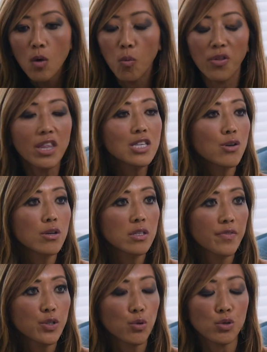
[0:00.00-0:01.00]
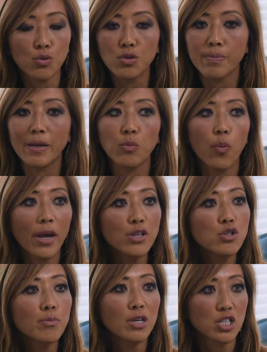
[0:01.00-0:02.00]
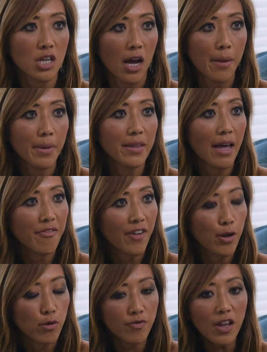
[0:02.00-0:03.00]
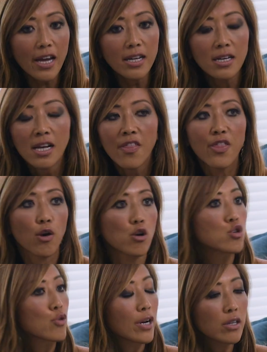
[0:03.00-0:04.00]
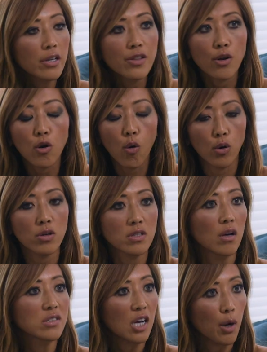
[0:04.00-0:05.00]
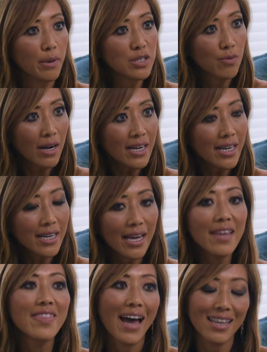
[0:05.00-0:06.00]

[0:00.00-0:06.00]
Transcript: Well, these are individuals who spend way too much time in that fight or flight. Their adrenaline, their cortisol is always running, and